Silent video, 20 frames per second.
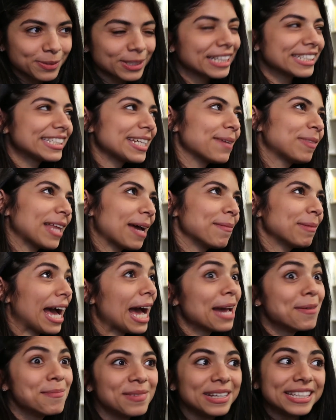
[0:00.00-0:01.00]
but at the same time
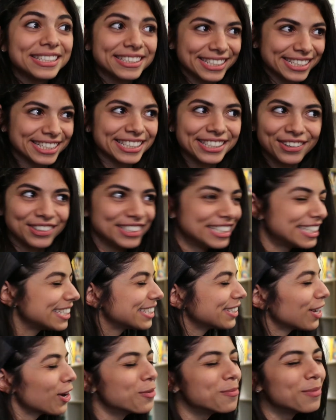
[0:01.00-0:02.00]
I miss the sun
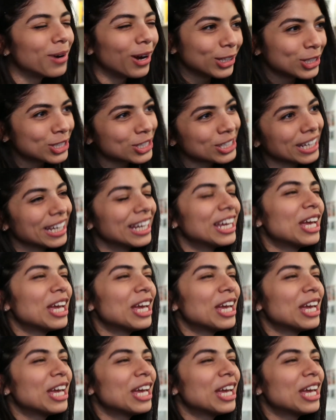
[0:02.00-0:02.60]
so much.